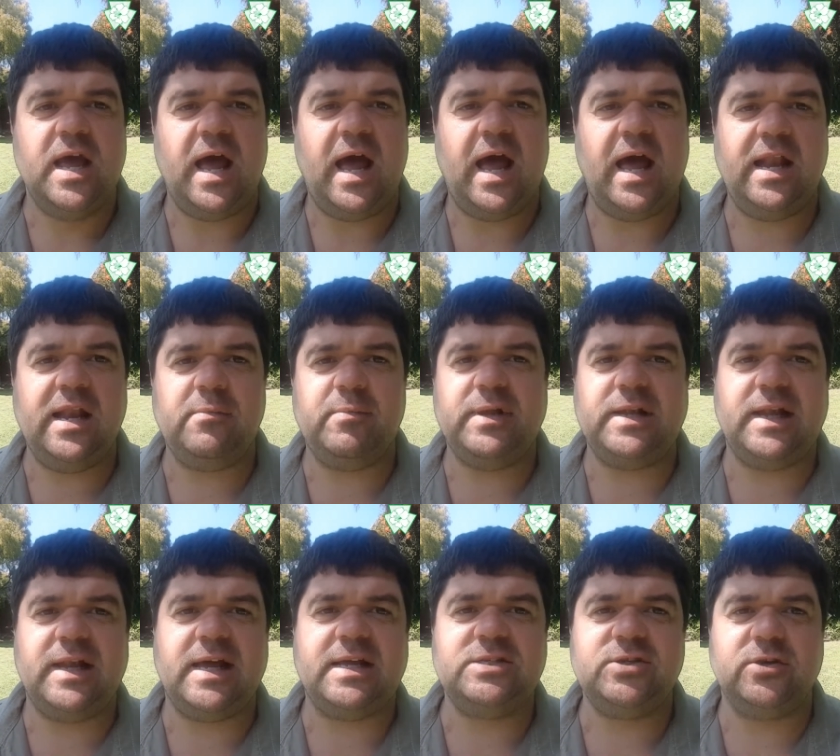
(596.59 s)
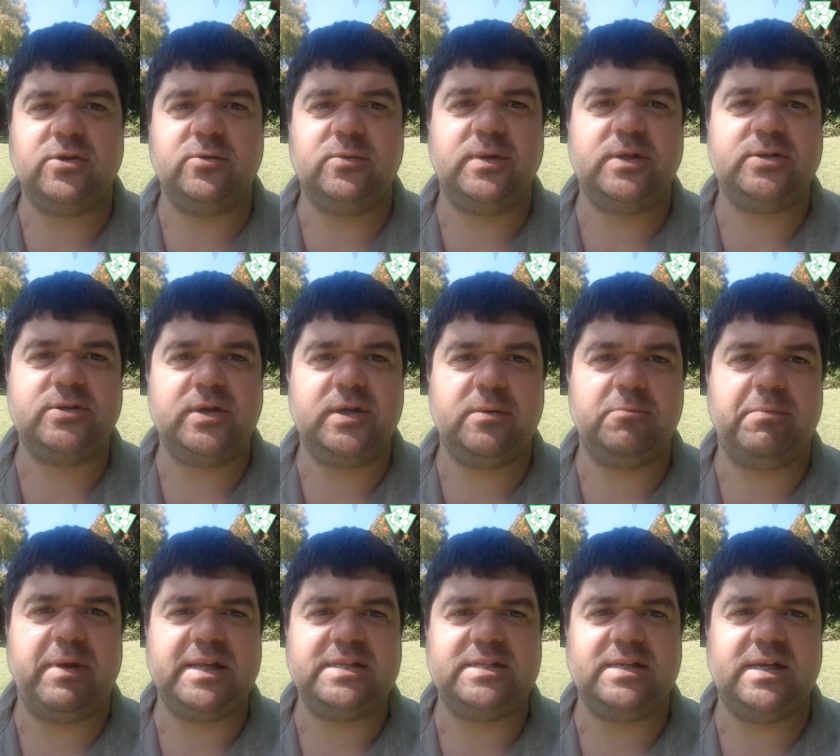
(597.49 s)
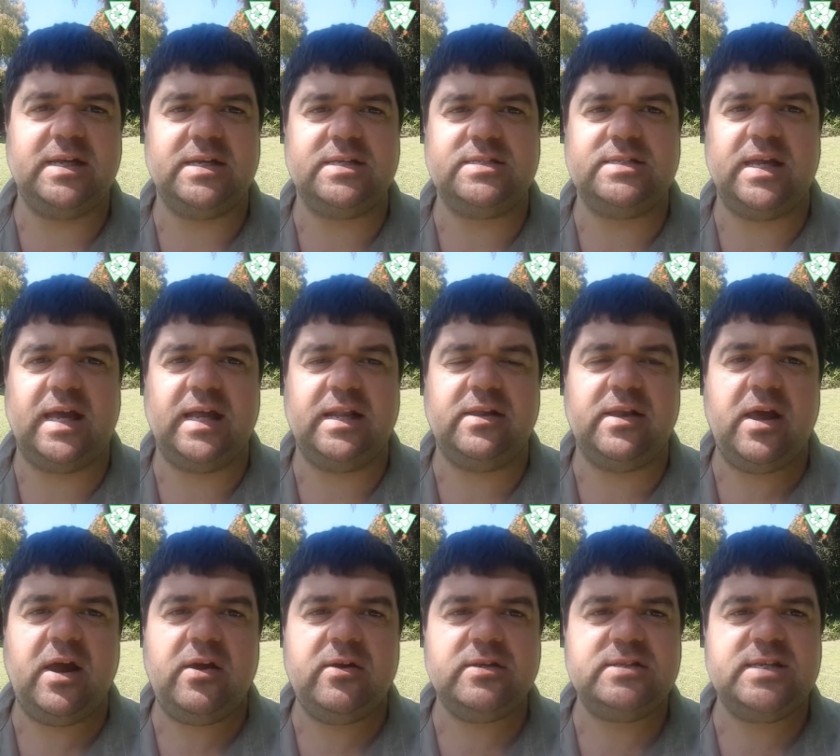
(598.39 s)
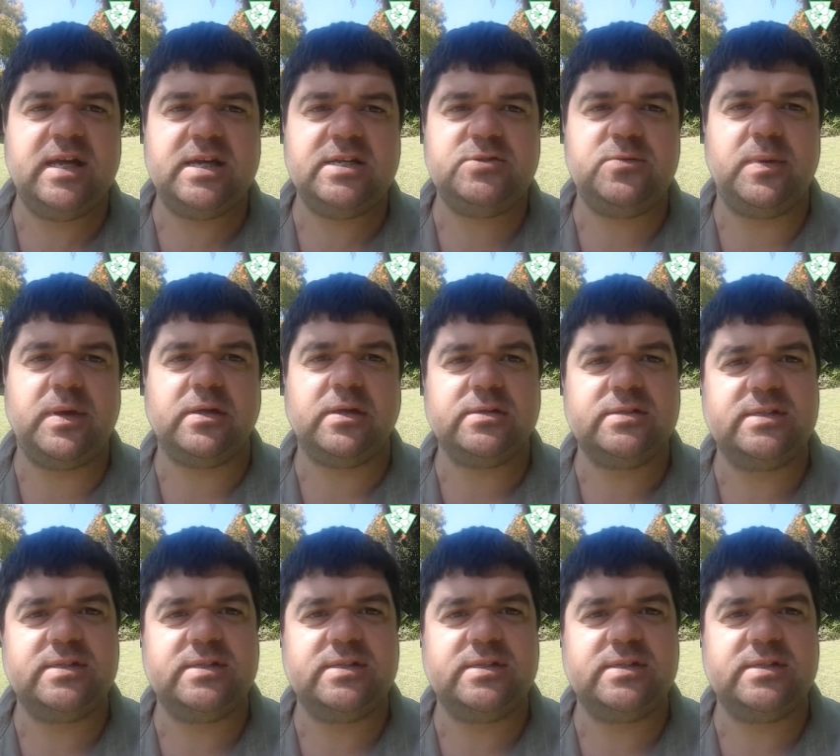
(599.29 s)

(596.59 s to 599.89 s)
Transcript: and a bit later on we're doing butternuts and carrots as well.